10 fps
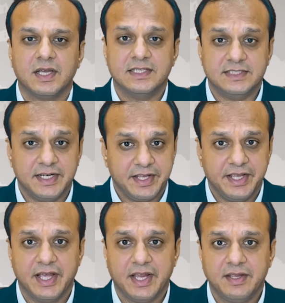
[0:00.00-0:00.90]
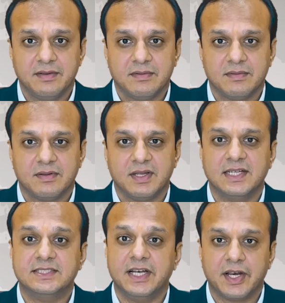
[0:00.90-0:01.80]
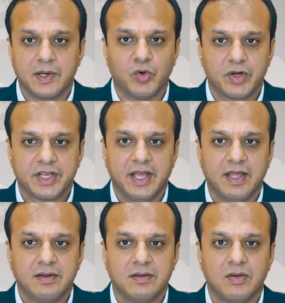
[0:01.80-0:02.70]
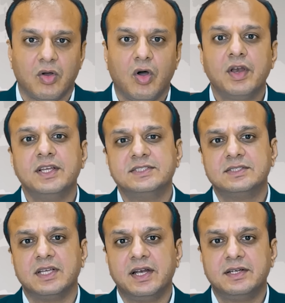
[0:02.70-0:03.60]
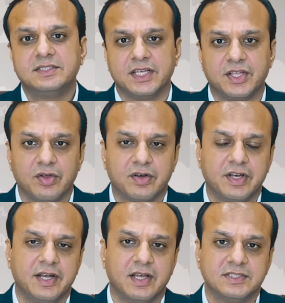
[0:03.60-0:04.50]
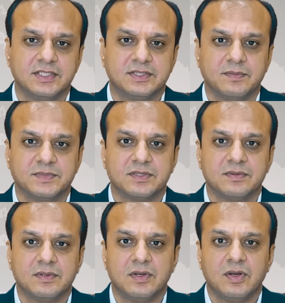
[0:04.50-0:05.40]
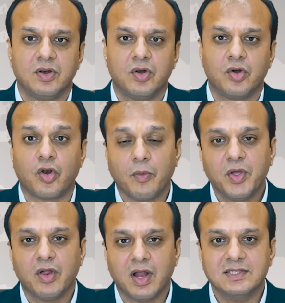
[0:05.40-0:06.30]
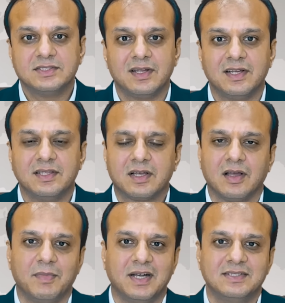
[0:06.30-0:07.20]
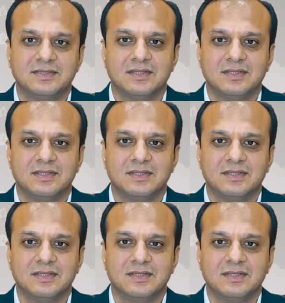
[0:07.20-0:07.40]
Is it AI? Is it remote care? Or is it secure data systems? Drop your answer in the comments.